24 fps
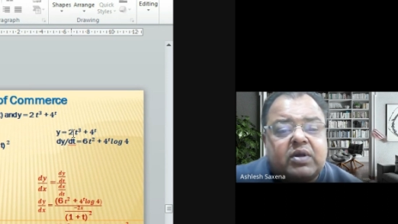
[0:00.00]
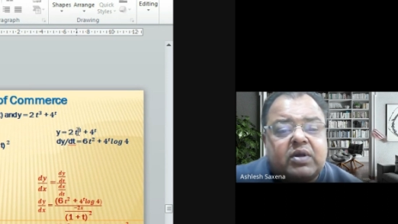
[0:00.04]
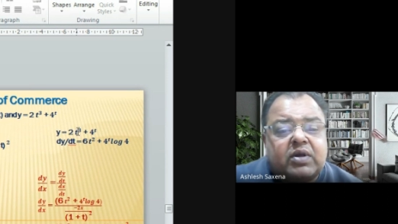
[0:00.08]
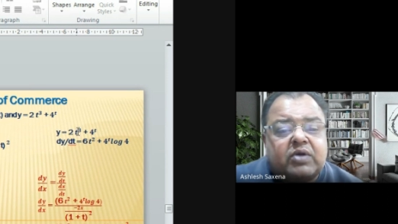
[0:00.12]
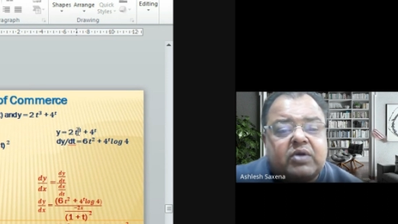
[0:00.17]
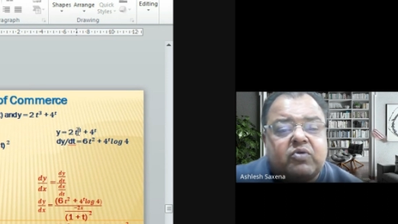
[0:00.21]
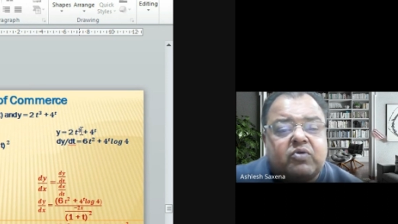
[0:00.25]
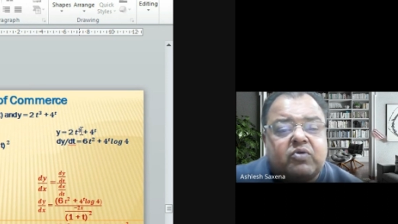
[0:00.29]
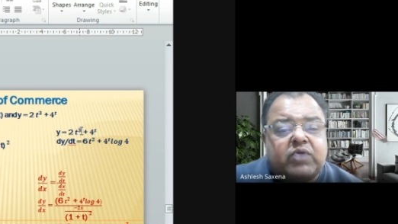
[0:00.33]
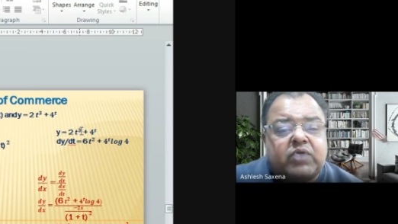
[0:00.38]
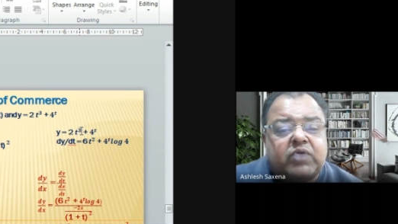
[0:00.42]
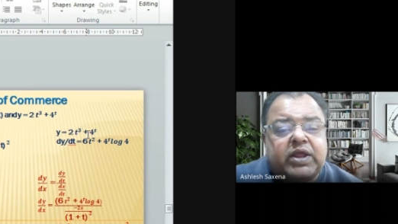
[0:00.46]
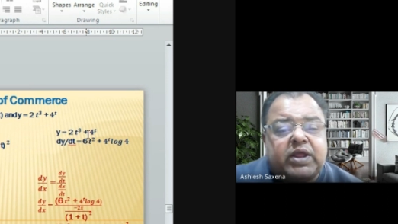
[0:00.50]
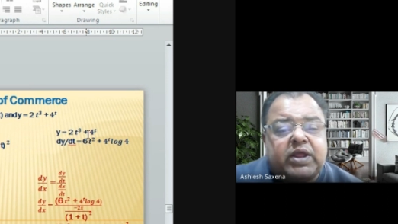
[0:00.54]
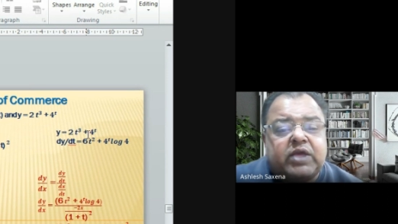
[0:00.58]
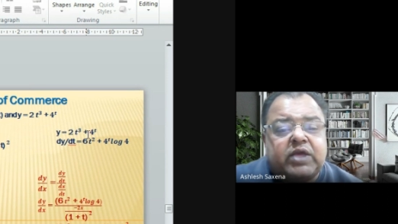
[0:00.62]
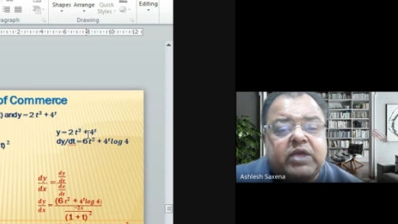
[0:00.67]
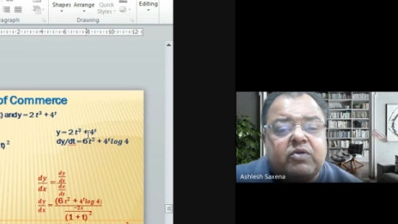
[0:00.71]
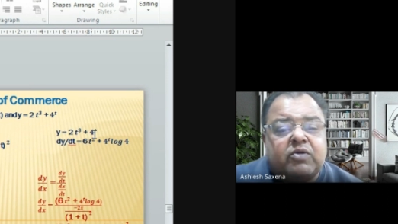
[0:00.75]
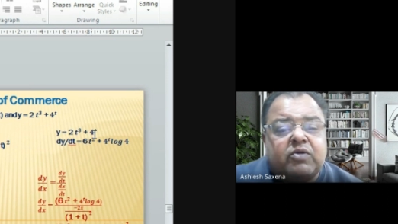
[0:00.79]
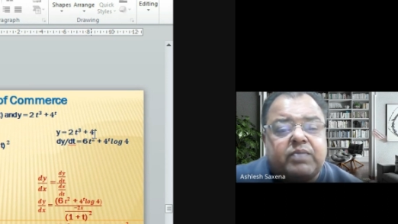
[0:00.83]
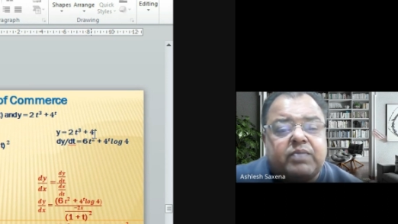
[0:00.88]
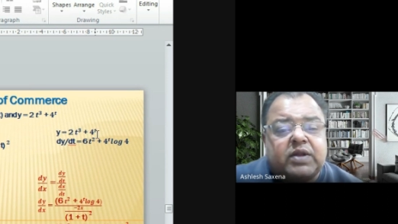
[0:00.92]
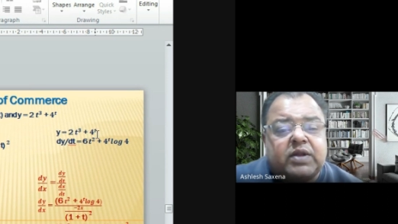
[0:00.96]
2t
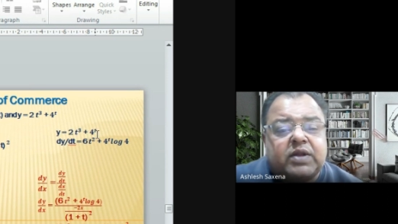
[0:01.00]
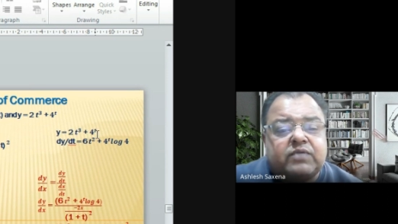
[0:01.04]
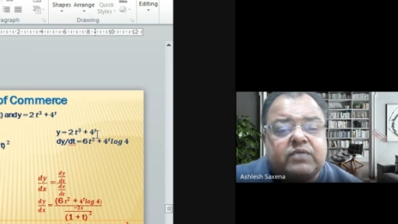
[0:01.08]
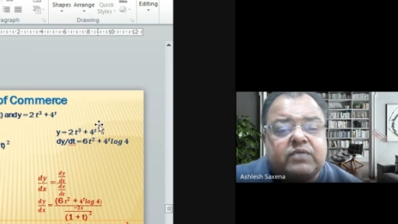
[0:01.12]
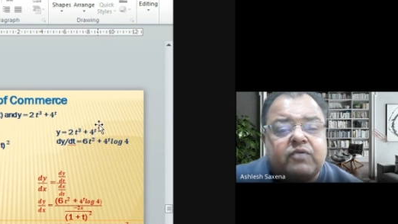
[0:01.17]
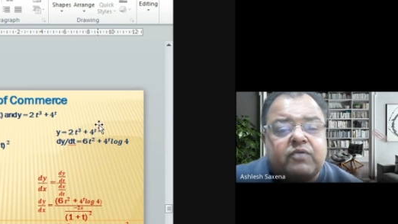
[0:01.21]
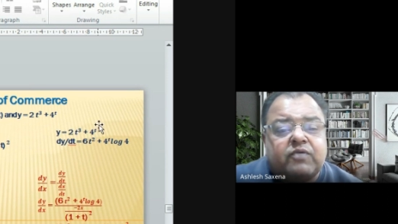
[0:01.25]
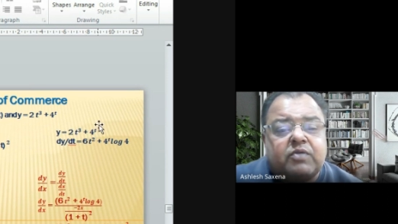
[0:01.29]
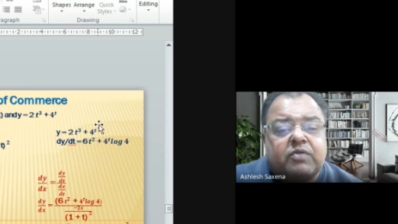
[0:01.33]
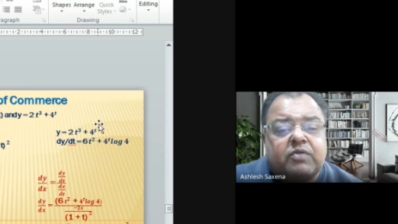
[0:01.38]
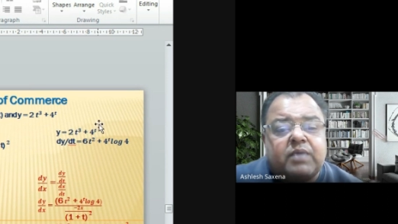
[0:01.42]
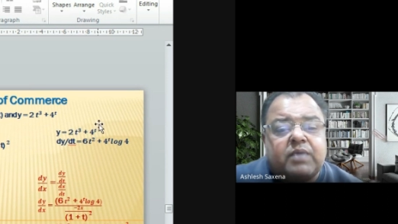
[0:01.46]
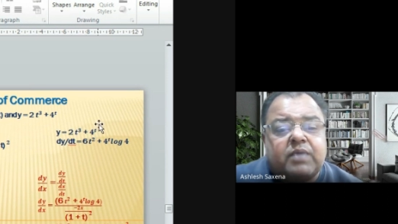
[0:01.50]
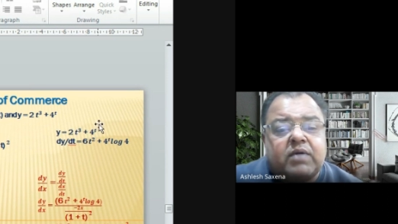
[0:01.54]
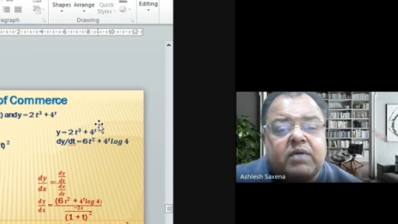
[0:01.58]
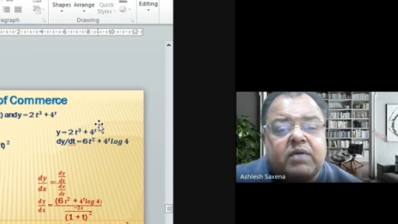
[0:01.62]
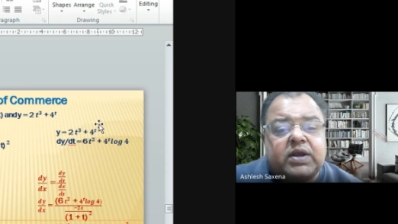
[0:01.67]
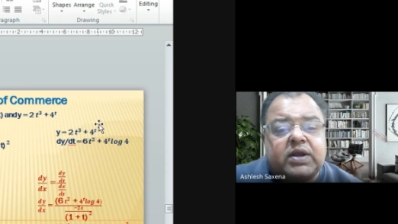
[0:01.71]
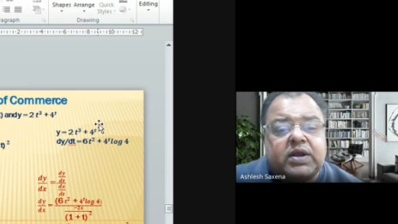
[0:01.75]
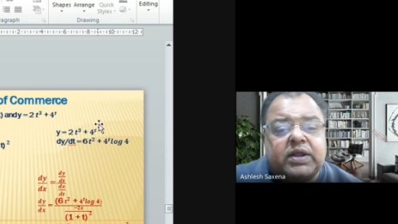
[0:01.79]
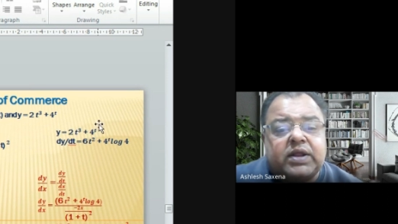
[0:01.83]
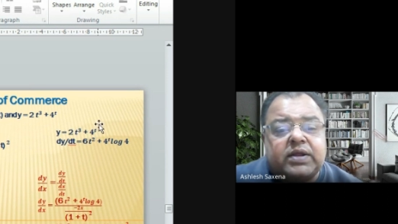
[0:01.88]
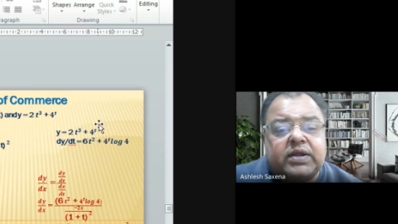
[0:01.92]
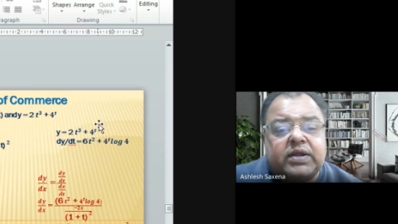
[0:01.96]
cube plus 4 power t.